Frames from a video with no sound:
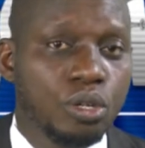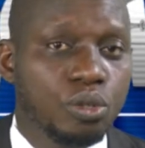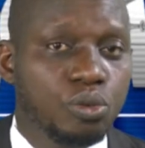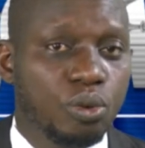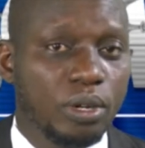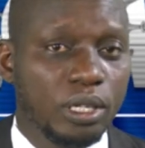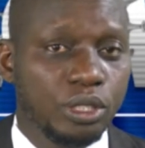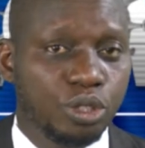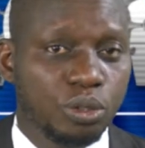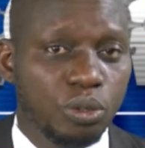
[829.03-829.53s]

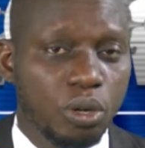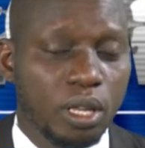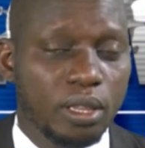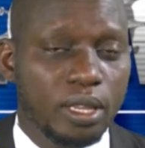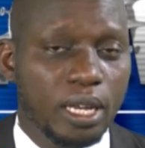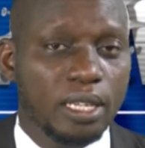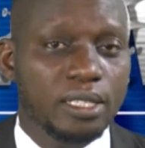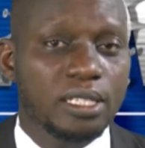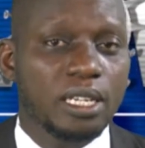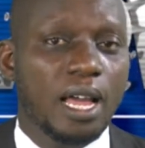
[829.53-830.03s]
to ensure
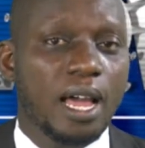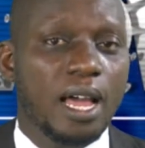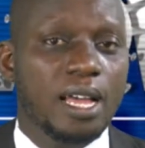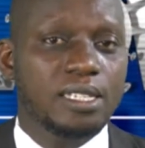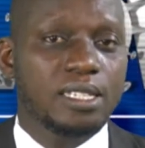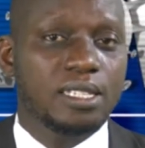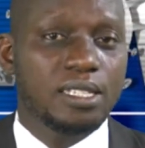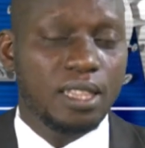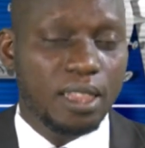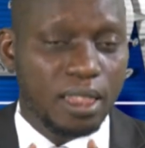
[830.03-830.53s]
that
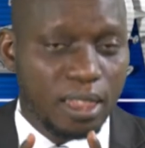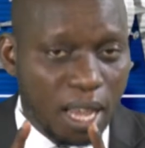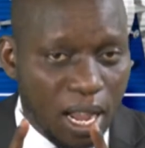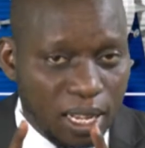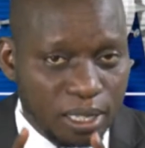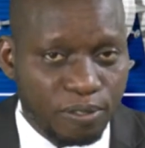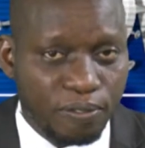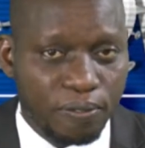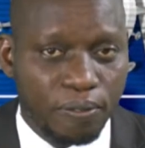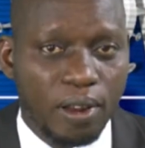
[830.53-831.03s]
as
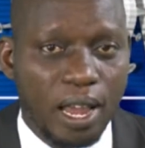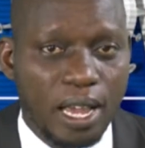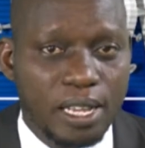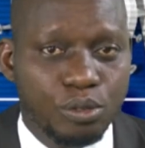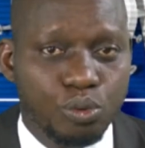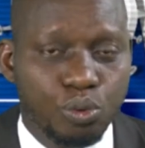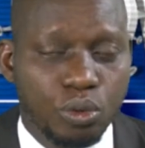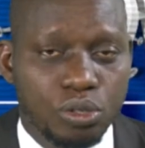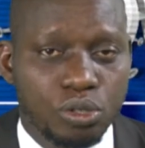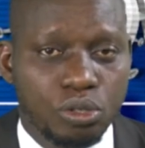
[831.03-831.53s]
that
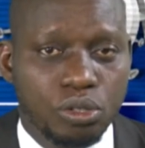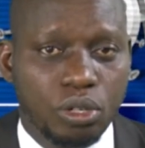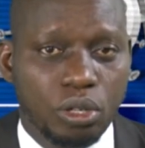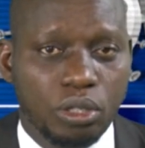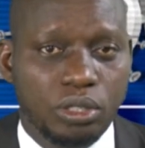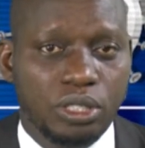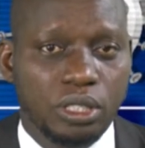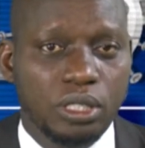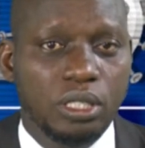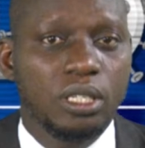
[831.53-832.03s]
flight was
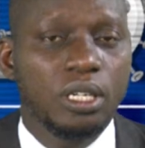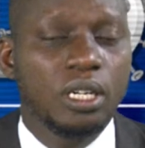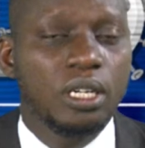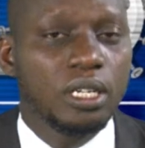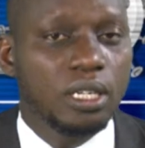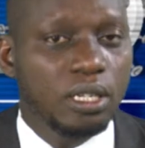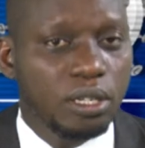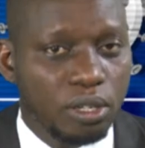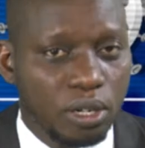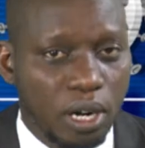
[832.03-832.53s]
touching
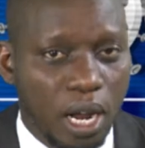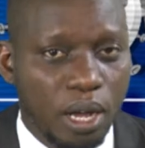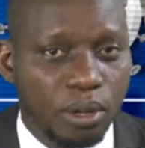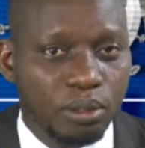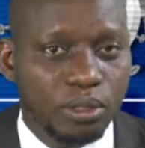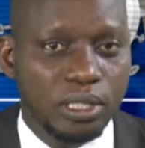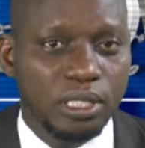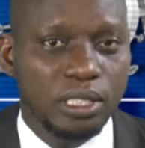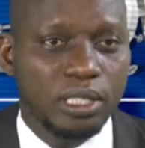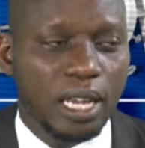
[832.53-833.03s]

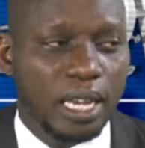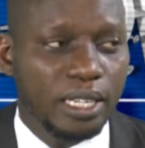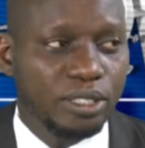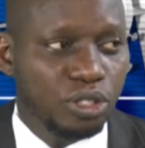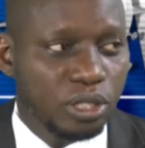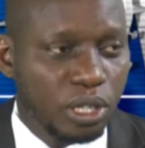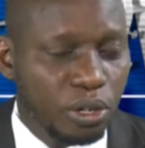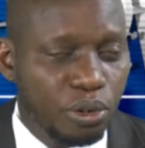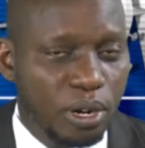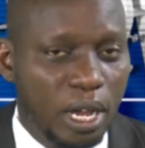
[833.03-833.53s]
ground in
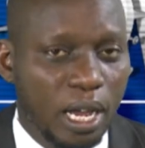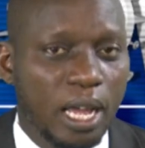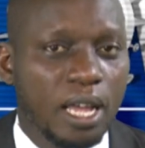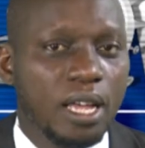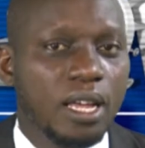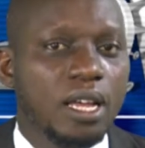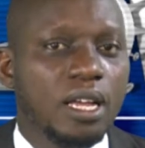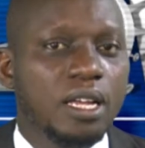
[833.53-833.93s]
Nigeria,